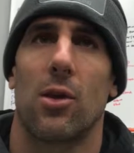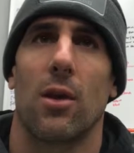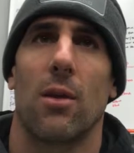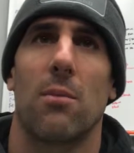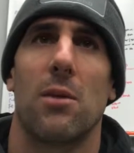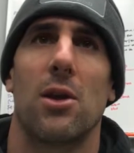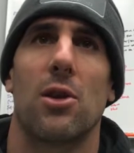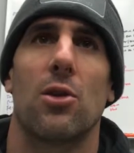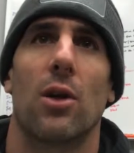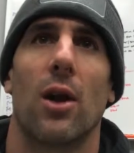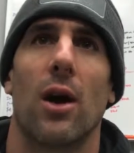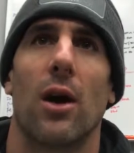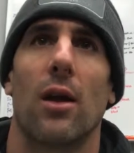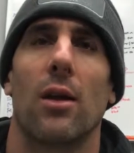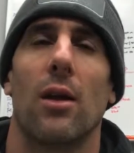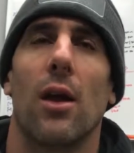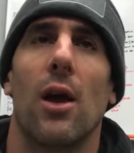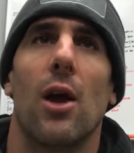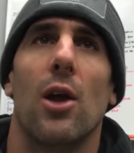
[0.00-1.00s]
I mean,
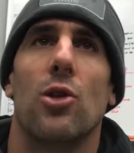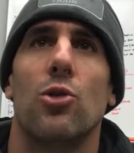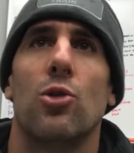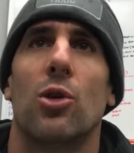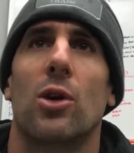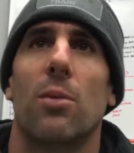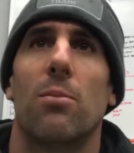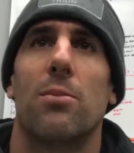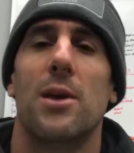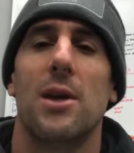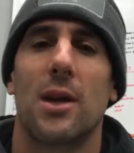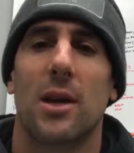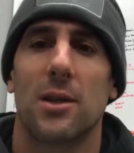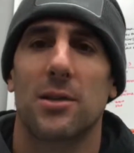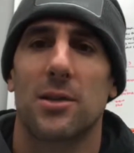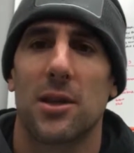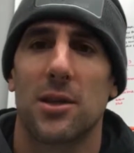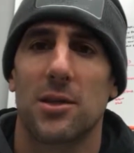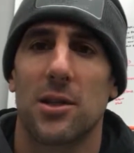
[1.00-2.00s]
you could be
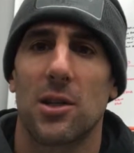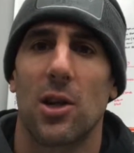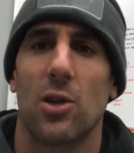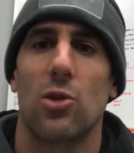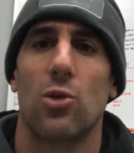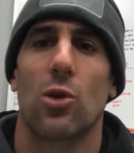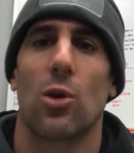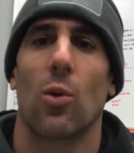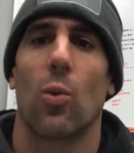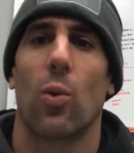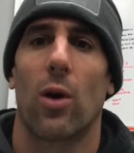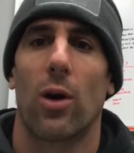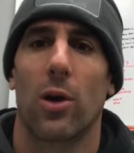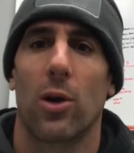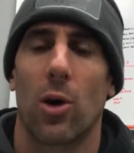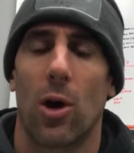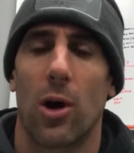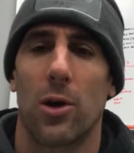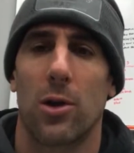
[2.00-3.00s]
consistent and you could
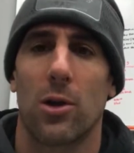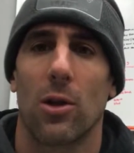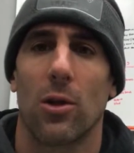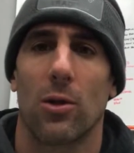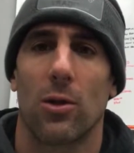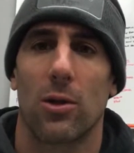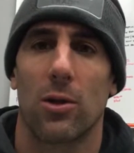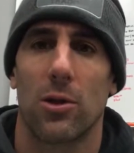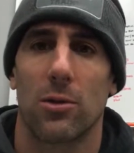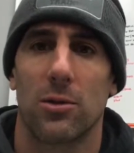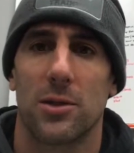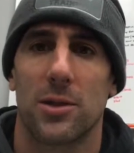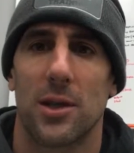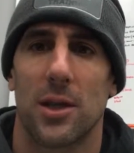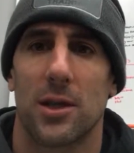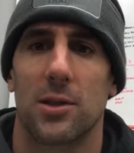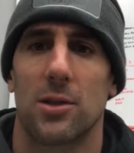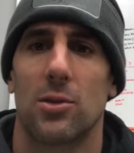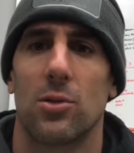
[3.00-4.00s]
work hard. You can learn those
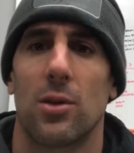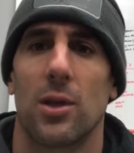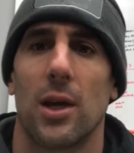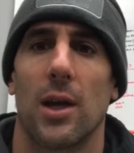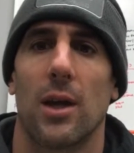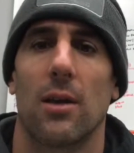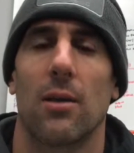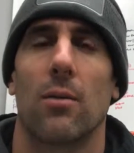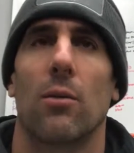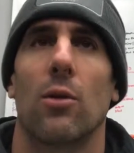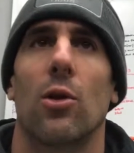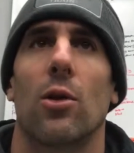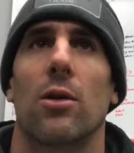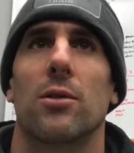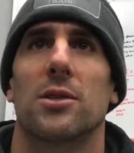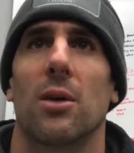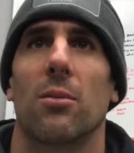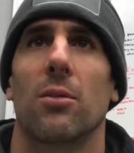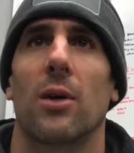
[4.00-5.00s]
things. You
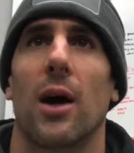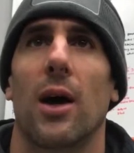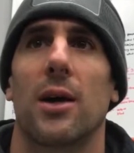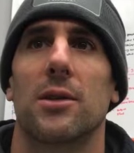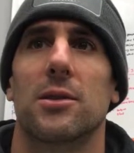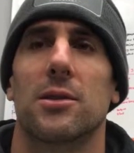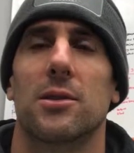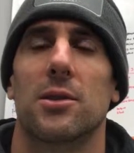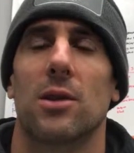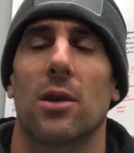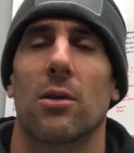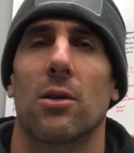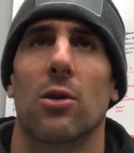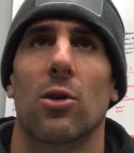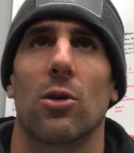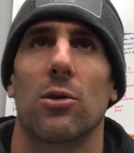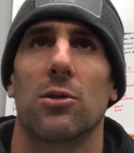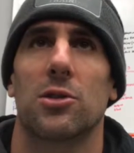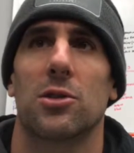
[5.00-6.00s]
can't. Some guys and
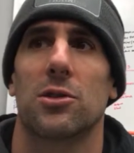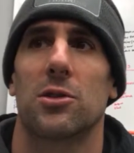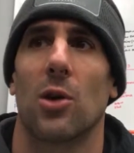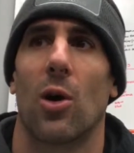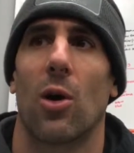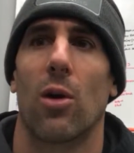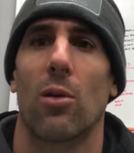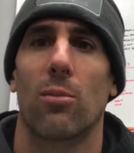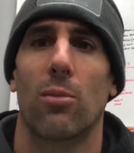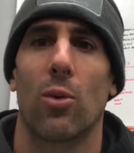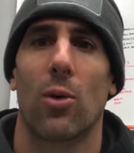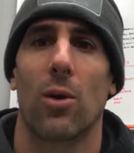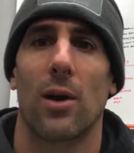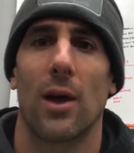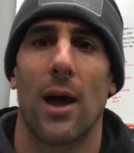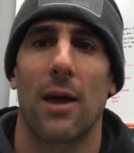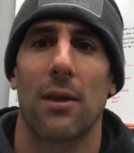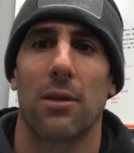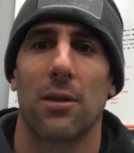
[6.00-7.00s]
girls just aren't born
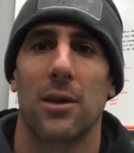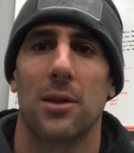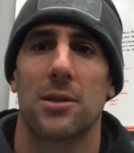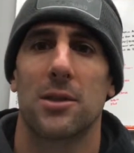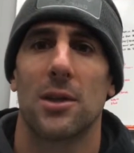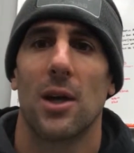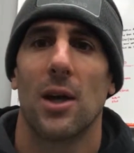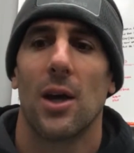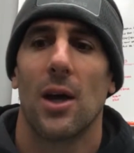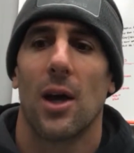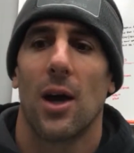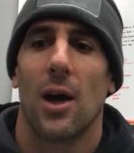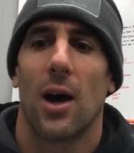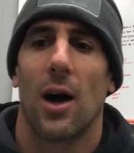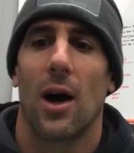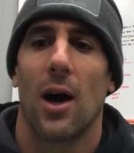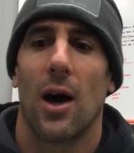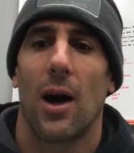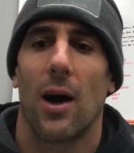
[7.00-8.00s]
athletes.
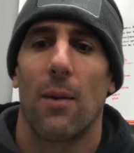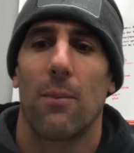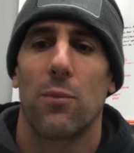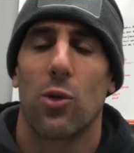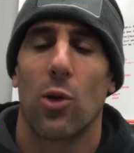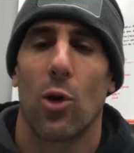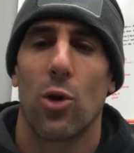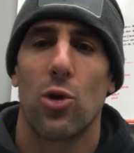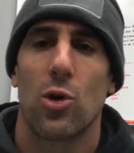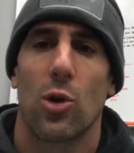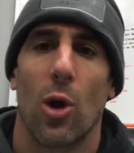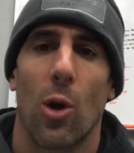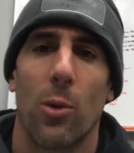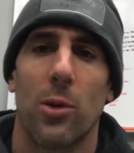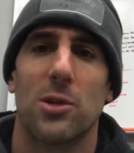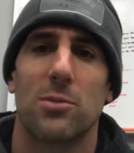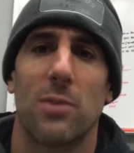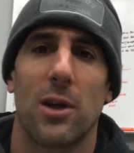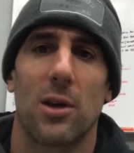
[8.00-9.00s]
Though you could
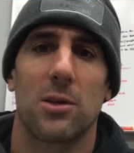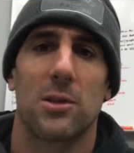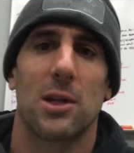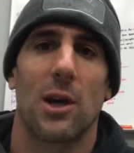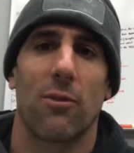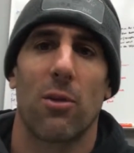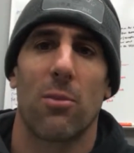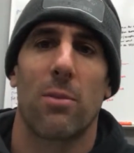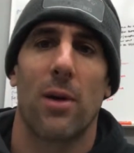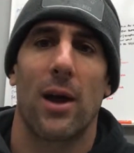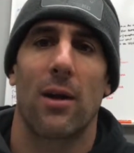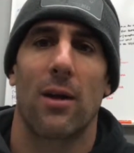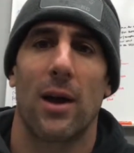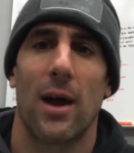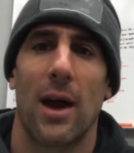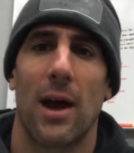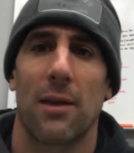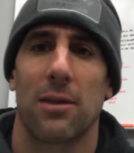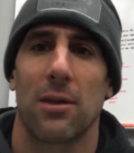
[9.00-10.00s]
always make yourself a better
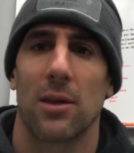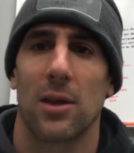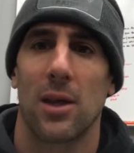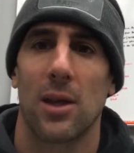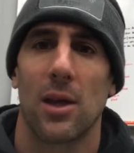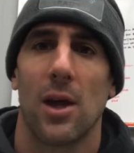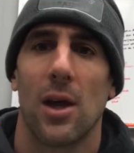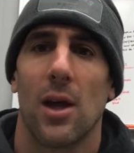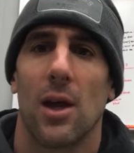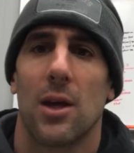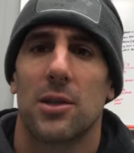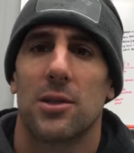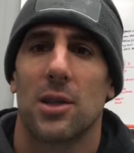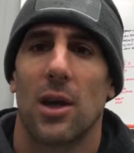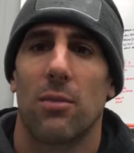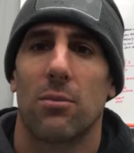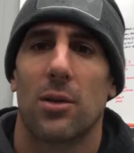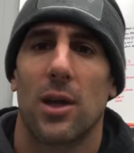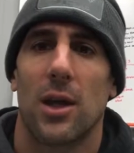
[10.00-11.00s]
athlete.
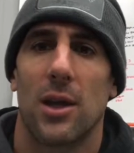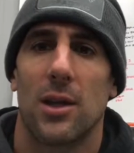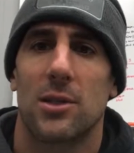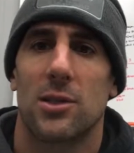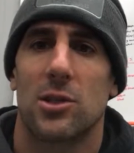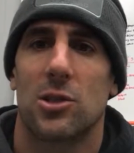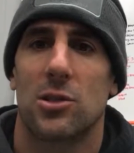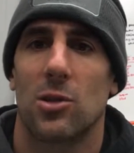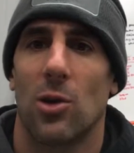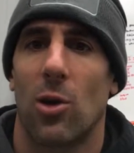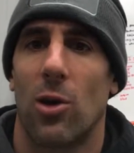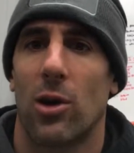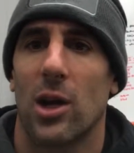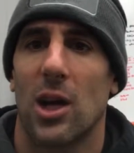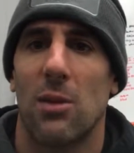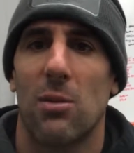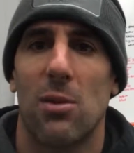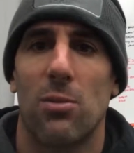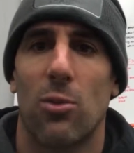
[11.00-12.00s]
Some kids just aren't
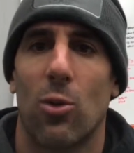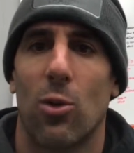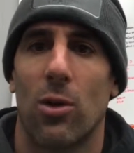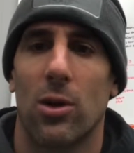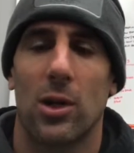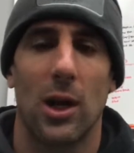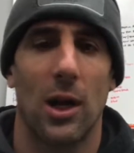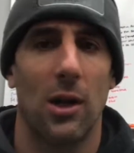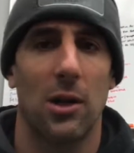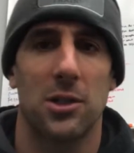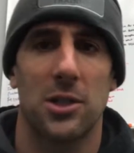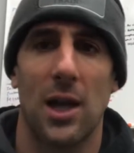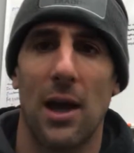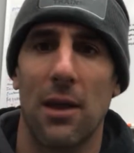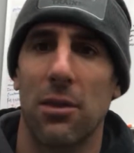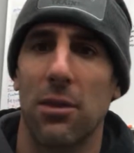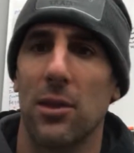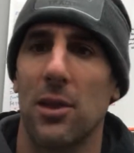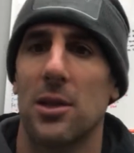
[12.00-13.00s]
going to be born college
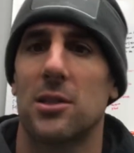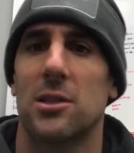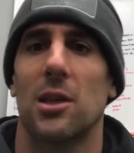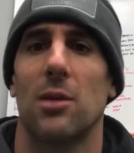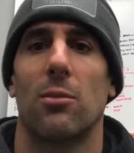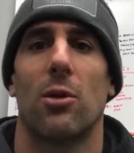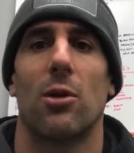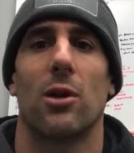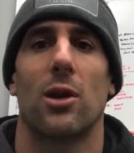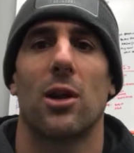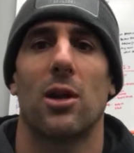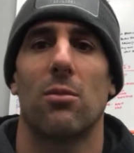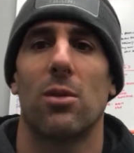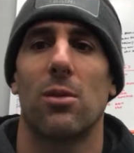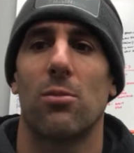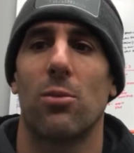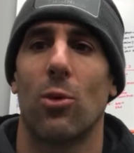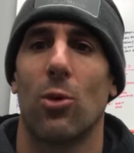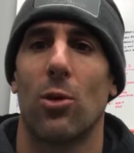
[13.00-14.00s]
athletes. Some aren't going to
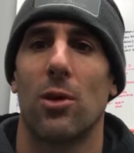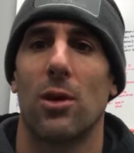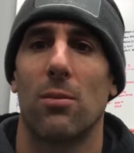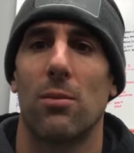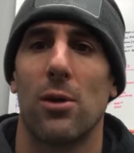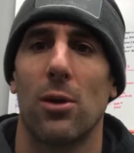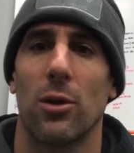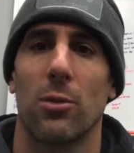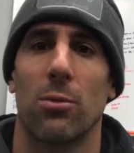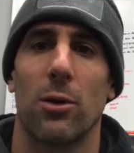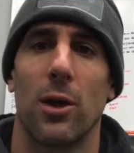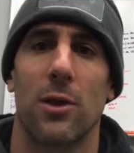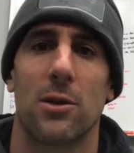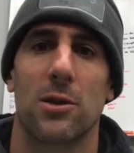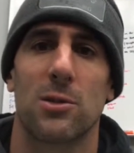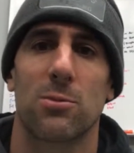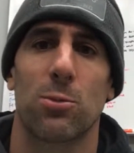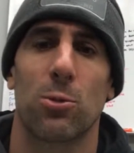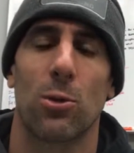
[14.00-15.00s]
be born to be able to play the
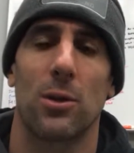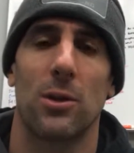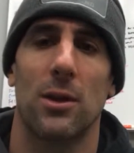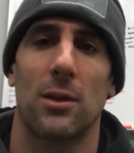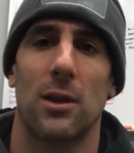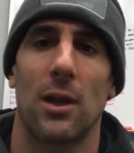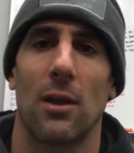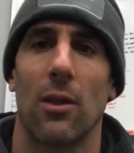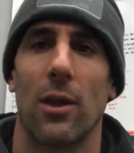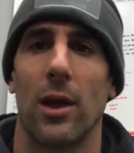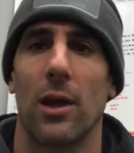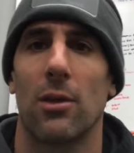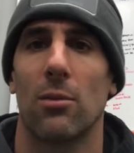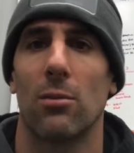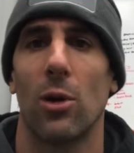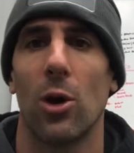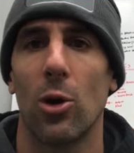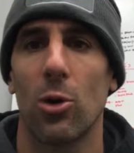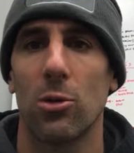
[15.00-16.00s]
sport that they like the
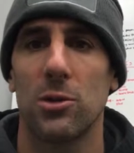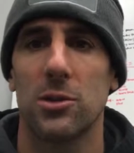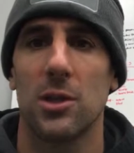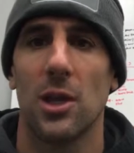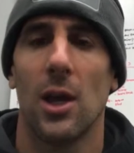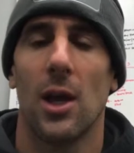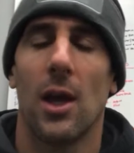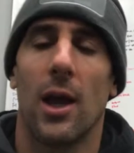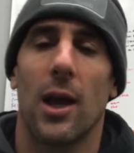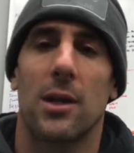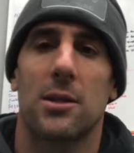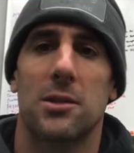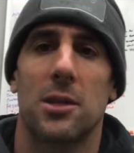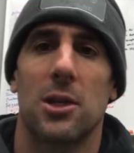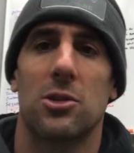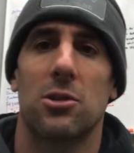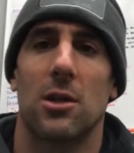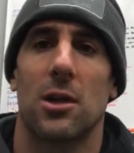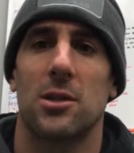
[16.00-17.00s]
most,
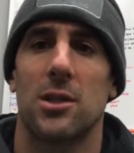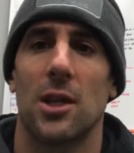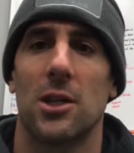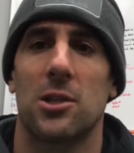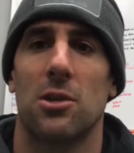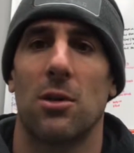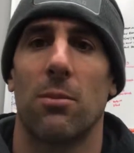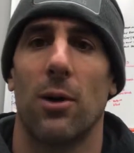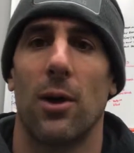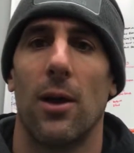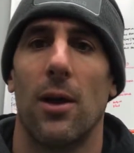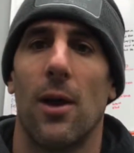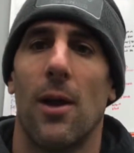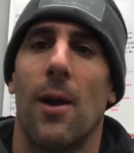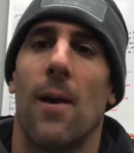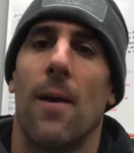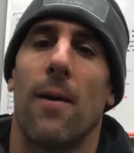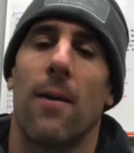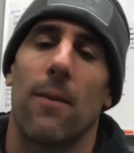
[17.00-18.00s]
etc., etc. But
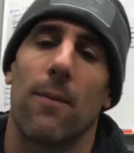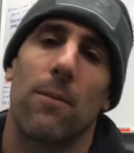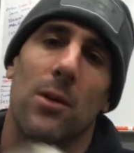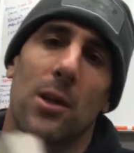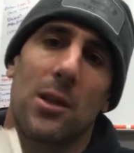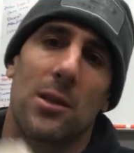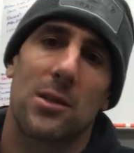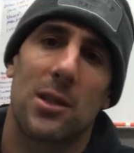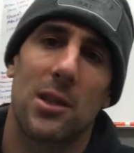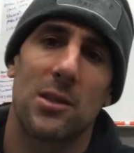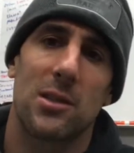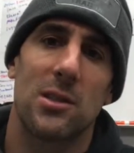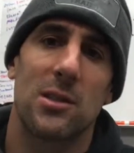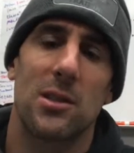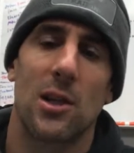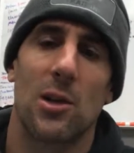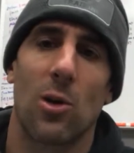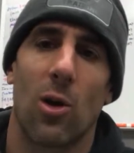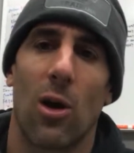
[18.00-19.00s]

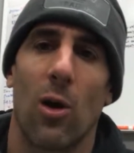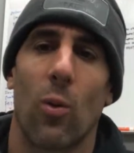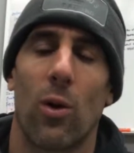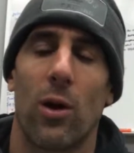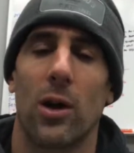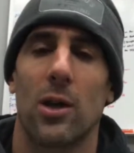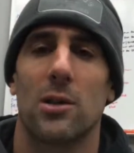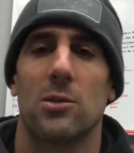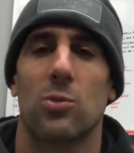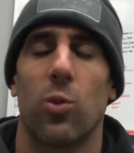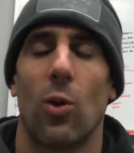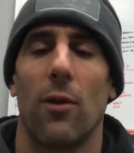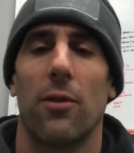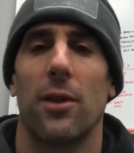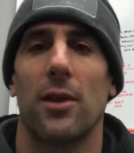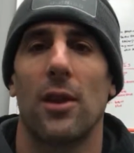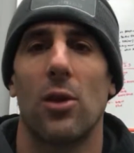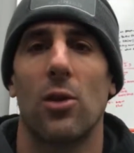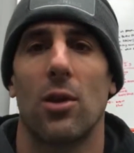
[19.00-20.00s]
consistency and hard work is one
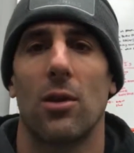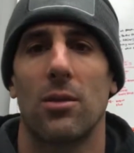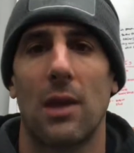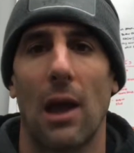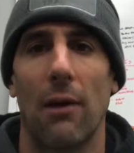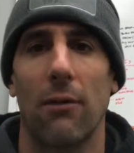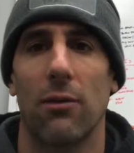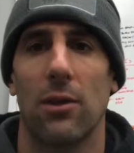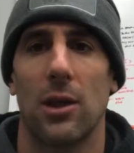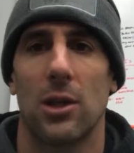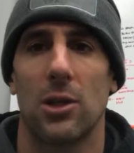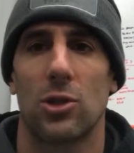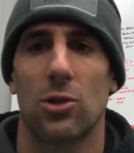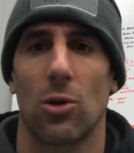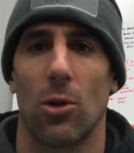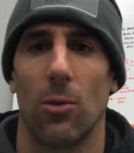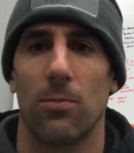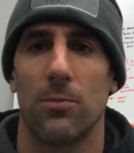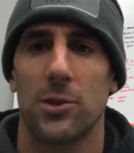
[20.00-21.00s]
thing that you could definitely control.